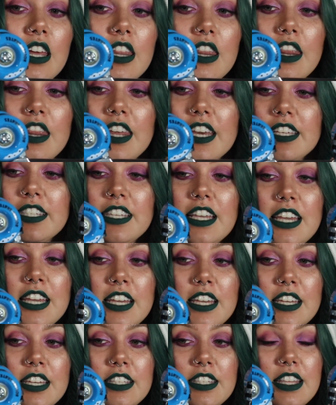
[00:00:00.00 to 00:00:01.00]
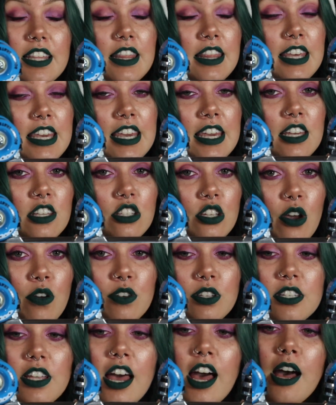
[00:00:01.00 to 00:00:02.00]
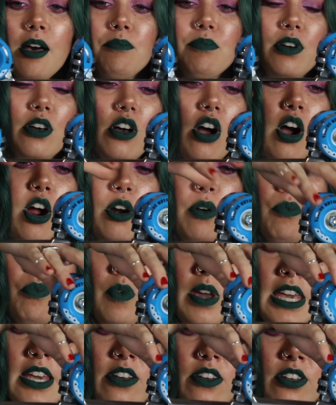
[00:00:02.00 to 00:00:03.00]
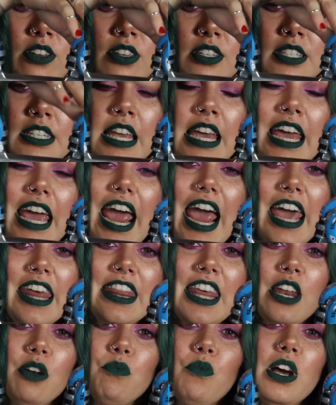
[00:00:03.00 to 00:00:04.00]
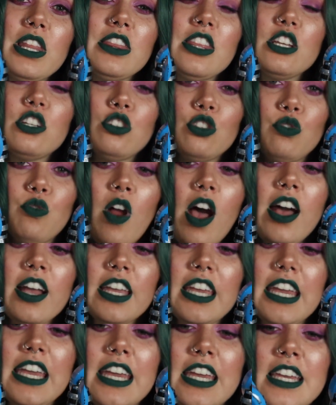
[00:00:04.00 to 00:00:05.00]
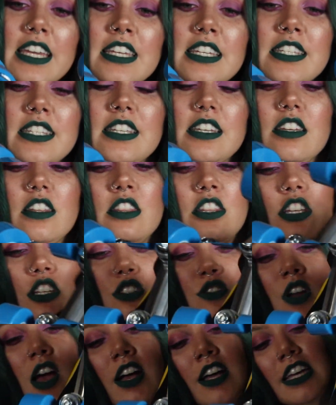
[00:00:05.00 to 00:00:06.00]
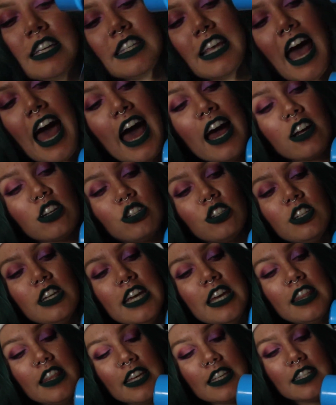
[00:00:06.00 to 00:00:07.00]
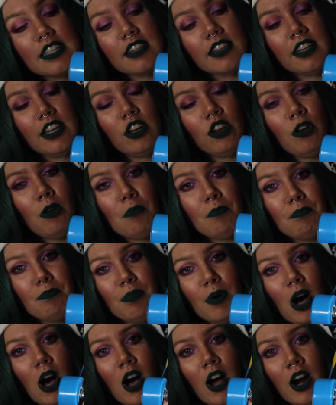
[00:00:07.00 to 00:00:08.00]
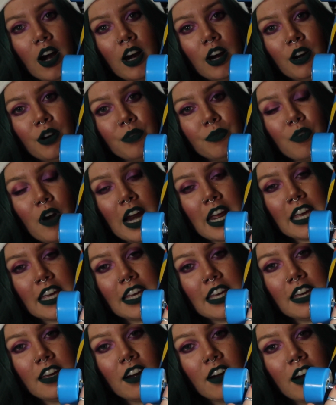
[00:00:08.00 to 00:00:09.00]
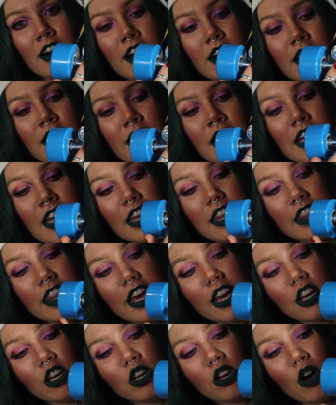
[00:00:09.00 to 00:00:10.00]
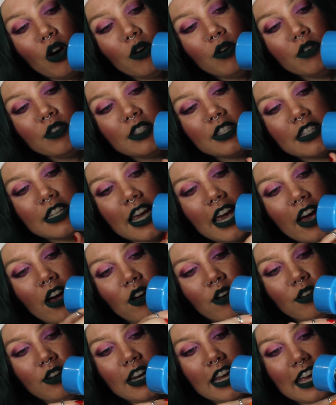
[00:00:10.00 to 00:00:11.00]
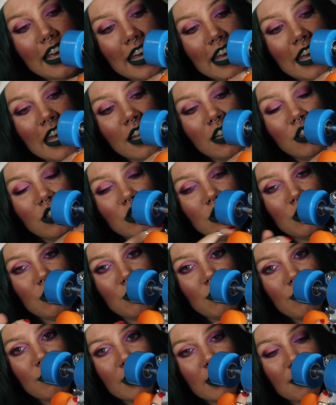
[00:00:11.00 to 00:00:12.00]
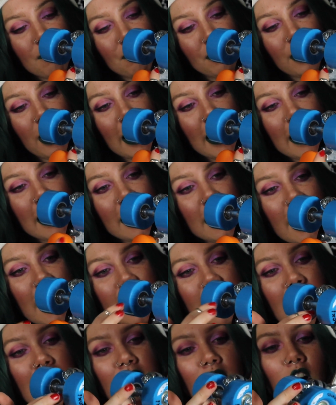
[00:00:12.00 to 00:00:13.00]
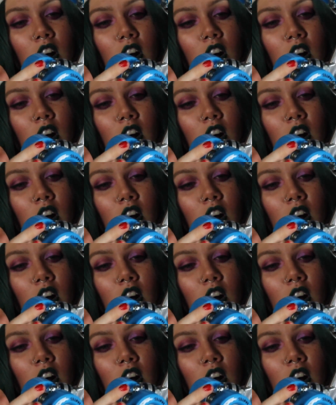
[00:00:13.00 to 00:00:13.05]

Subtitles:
This is the toe stop, our wheels, and then what the truck is actually this little bar right here that goes down into the plate and then